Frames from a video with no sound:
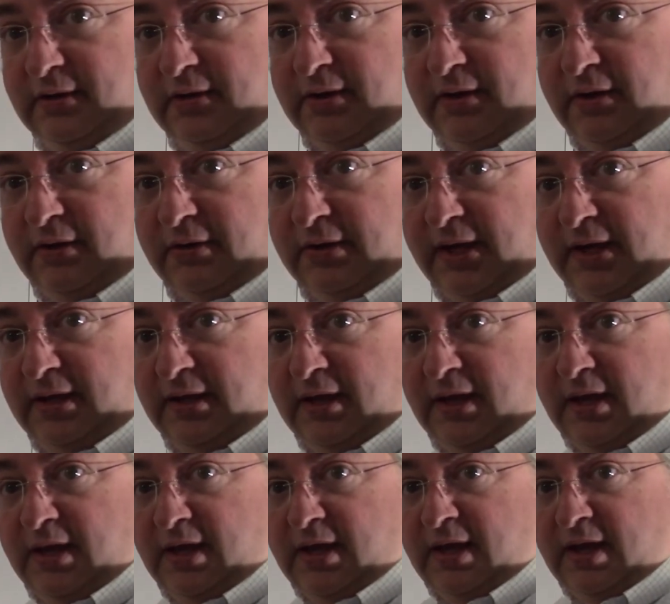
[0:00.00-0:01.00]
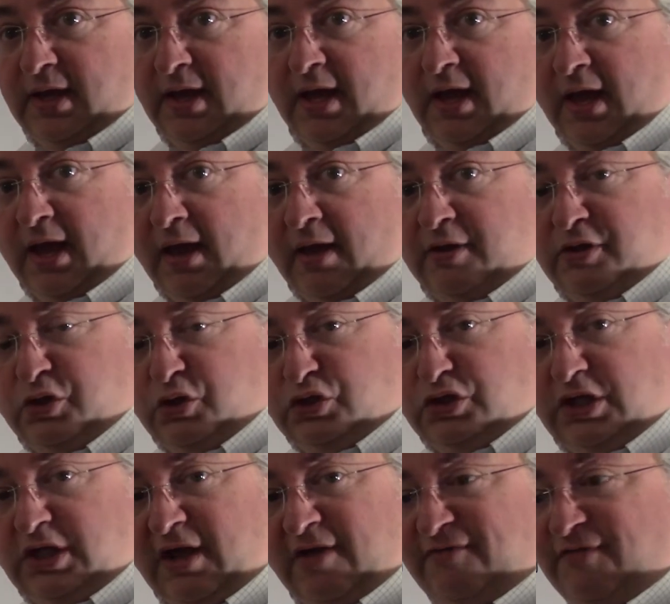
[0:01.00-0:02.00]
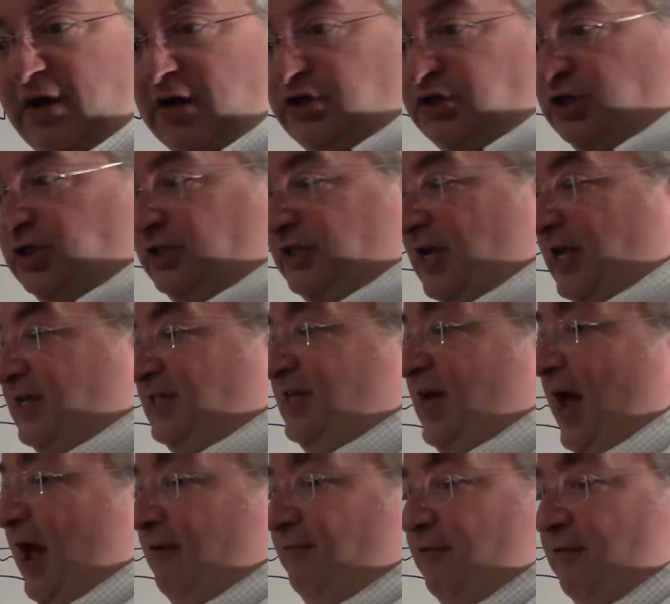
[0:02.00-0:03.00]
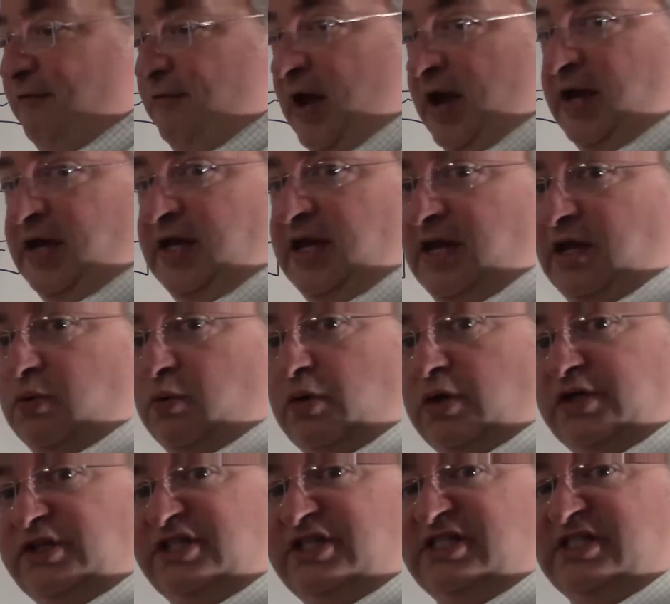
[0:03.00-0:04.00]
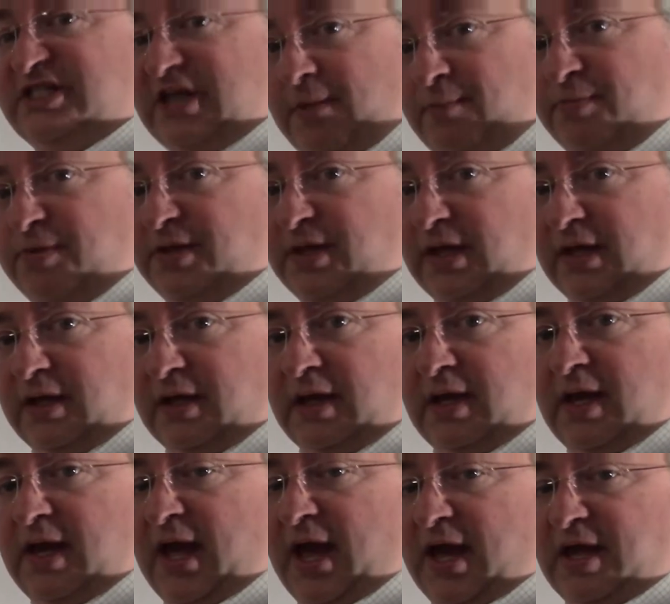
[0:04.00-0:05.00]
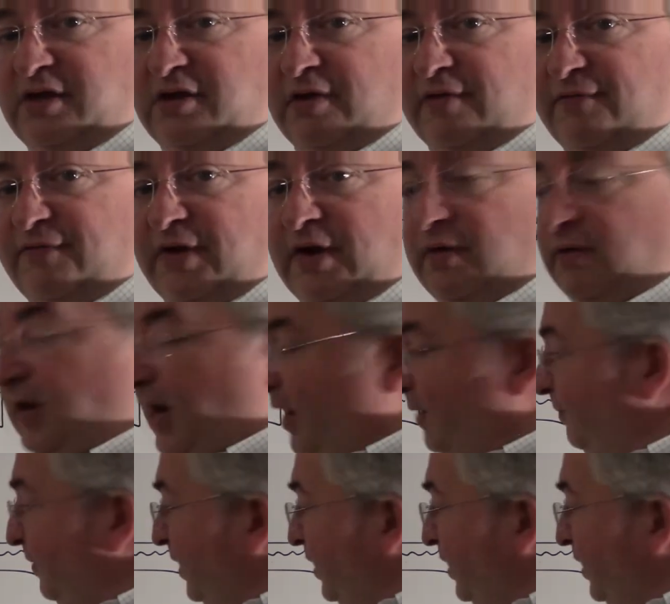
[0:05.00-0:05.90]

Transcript: Okay? Usually a function says f of n equals something, and you can figure it out. But